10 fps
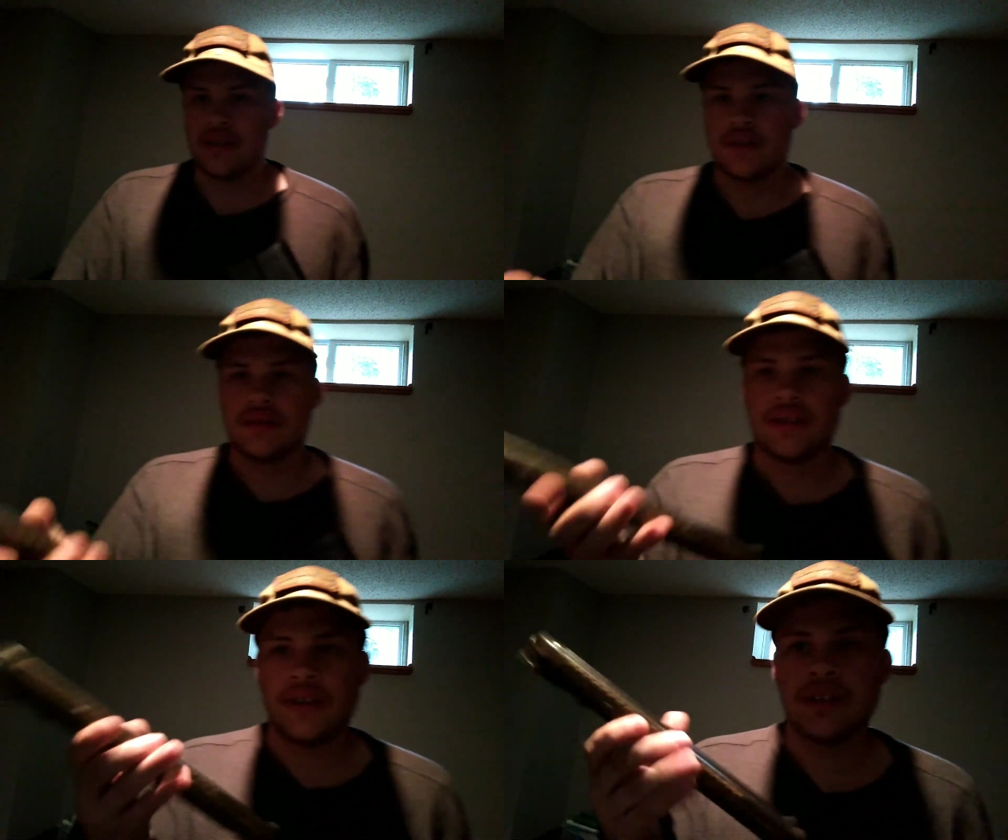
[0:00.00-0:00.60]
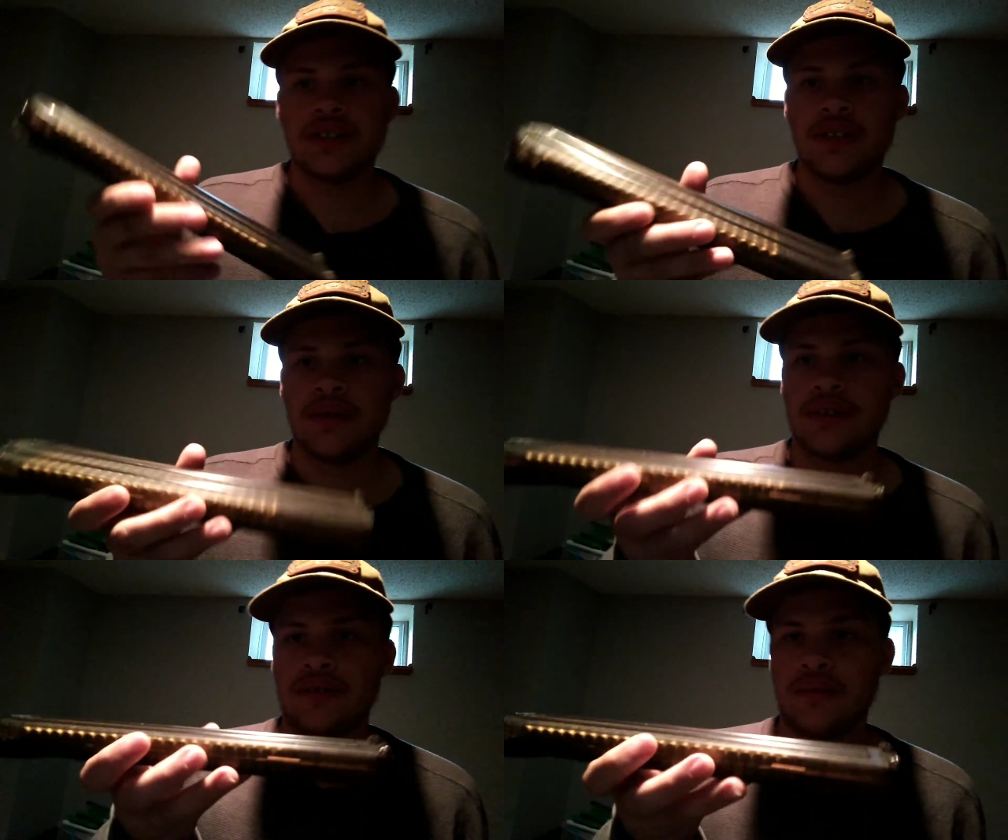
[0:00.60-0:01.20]
So here's the
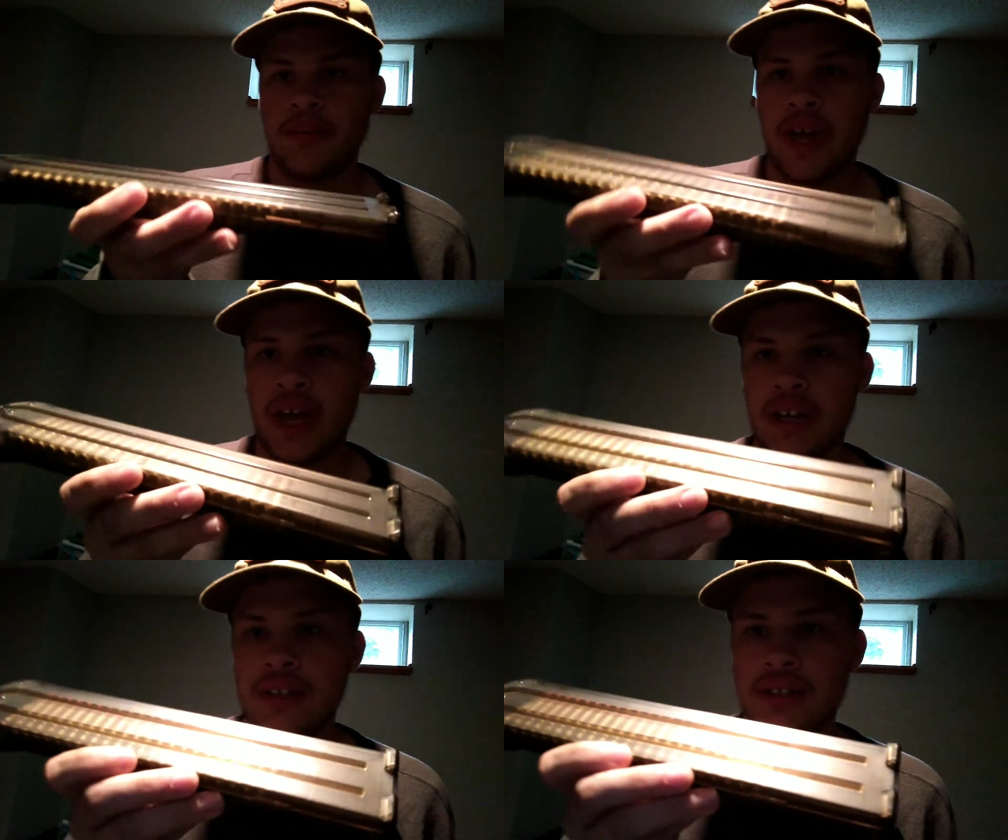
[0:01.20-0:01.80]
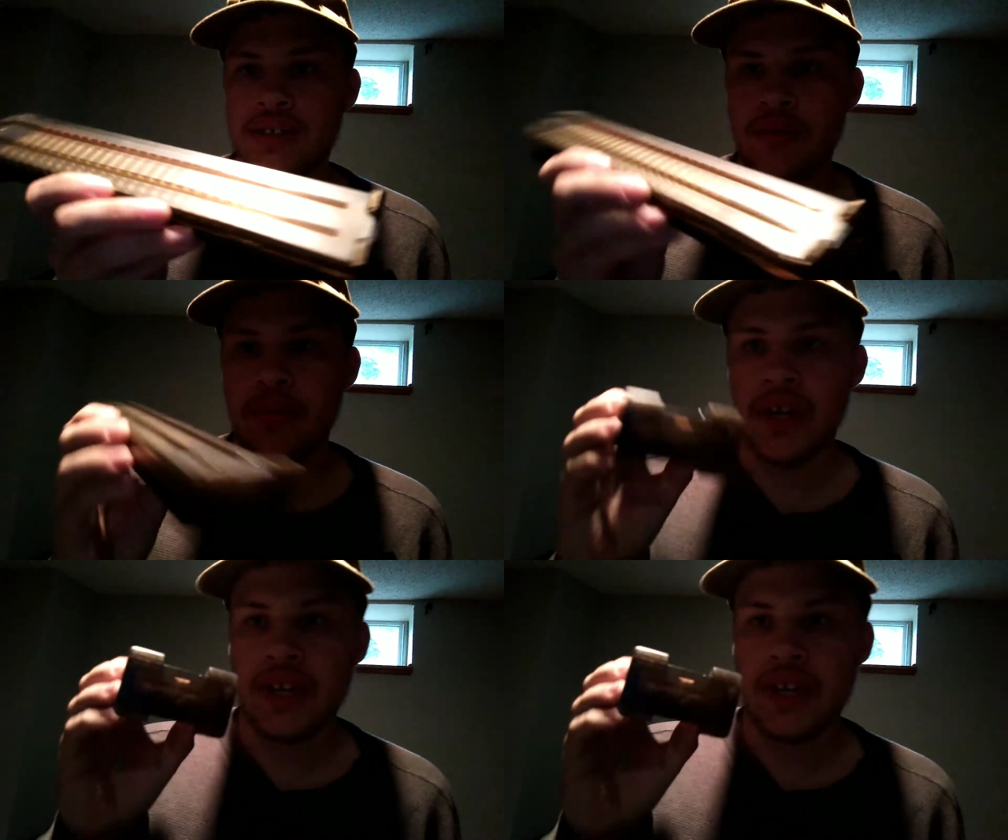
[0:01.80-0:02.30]
original mag. This is a mid